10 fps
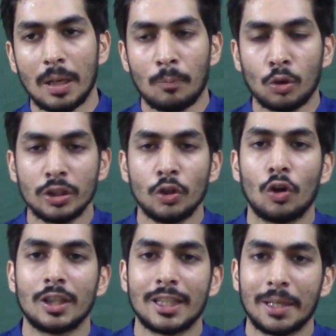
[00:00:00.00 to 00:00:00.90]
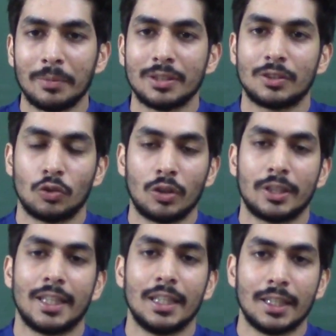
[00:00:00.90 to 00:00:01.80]
bother you all the time means
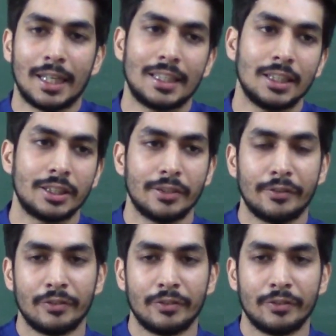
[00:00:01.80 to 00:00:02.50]
not daily, at least